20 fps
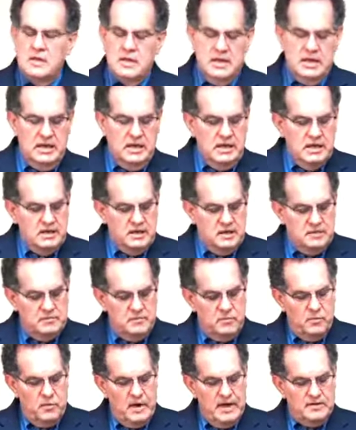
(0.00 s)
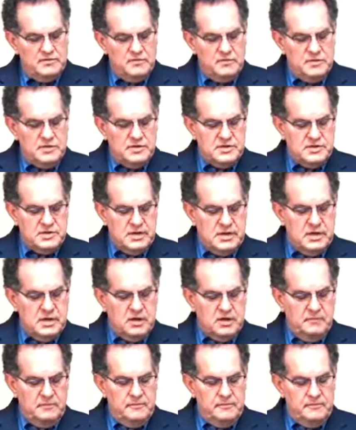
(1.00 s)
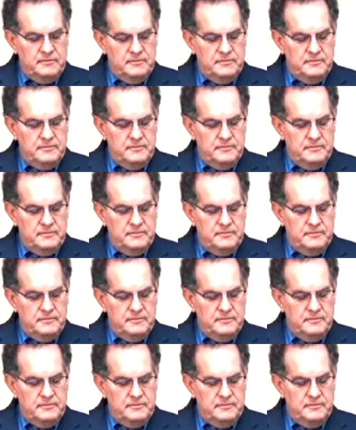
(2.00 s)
the uh, waves would still.